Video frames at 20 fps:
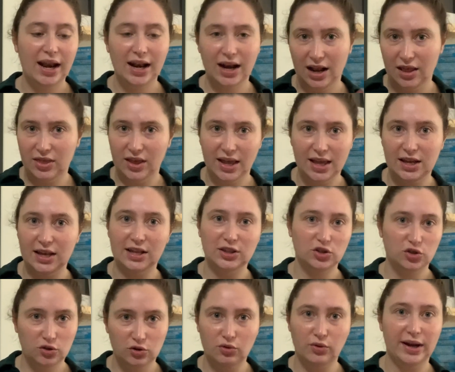and I think it gets
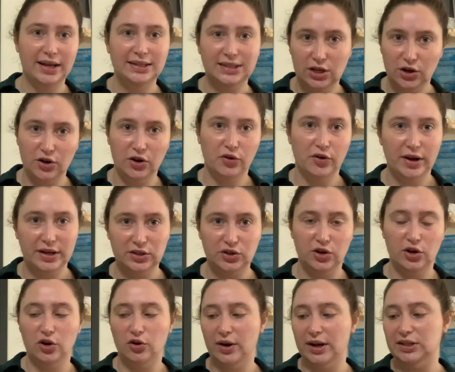crazier and crazier
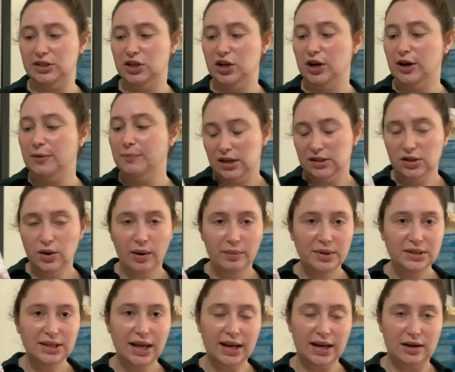and crazier. So I'm
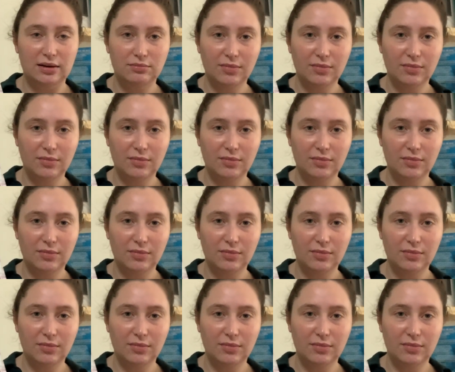excited.